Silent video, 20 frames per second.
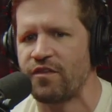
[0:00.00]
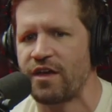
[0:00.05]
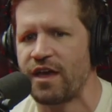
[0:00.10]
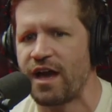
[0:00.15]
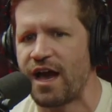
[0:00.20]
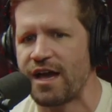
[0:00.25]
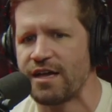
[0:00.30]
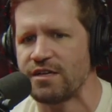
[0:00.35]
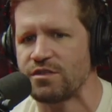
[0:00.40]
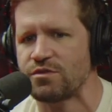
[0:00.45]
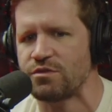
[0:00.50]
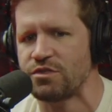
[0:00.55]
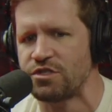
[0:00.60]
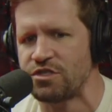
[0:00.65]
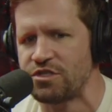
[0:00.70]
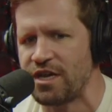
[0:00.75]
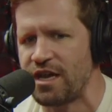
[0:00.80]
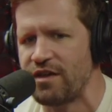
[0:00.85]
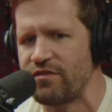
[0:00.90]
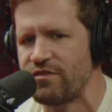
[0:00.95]
guys were
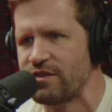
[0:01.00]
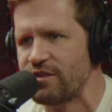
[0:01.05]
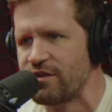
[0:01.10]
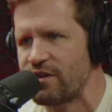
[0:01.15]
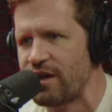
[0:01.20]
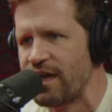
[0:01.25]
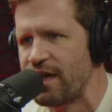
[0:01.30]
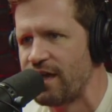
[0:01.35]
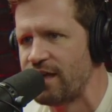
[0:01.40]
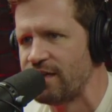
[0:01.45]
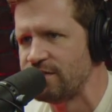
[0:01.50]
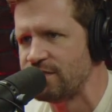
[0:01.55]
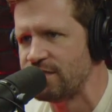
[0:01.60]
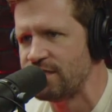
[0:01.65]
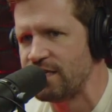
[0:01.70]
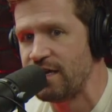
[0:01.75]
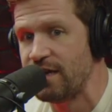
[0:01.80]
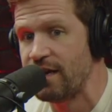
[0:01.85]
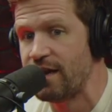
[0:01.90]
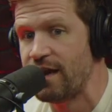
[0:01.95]
shaving their heads
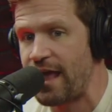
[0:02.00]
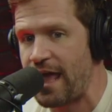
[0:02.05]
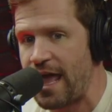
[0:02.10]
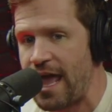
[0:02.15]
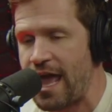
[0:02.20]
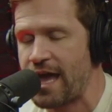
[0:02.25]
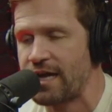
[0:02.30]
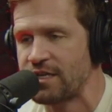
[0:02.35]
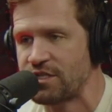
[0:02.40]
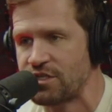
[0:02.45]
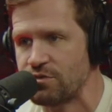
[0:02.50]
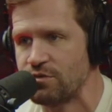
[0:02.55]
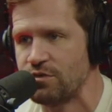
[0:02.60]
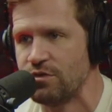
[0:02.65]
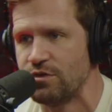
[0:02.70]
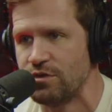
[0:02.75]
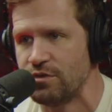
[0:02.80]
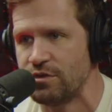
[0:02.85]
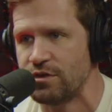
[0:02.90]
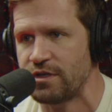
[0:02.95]
in an
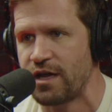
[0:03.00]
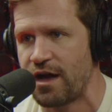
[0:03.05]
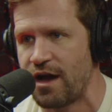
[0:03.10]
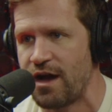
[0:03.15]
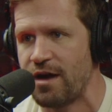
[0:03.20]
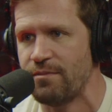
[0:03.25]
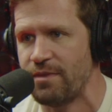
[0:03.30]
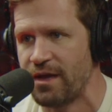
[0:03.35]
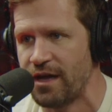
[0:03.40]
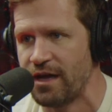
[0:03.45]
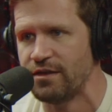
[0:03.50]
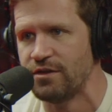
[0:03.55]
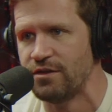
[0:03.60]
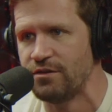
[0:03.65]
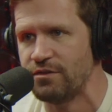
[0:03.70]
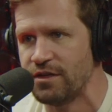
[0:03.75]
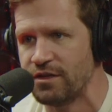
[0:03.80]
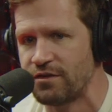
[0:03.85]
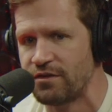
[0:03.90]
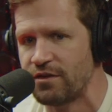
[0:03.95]
actual combat
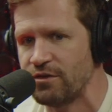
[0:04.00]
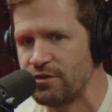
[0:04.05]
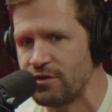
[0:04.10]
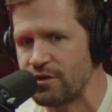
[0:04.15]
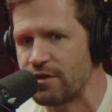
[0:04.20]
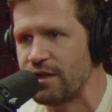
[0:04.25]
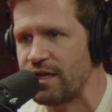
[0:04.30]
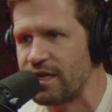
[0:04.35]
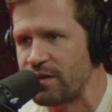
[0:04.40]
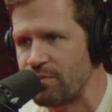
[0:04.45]
unit to look like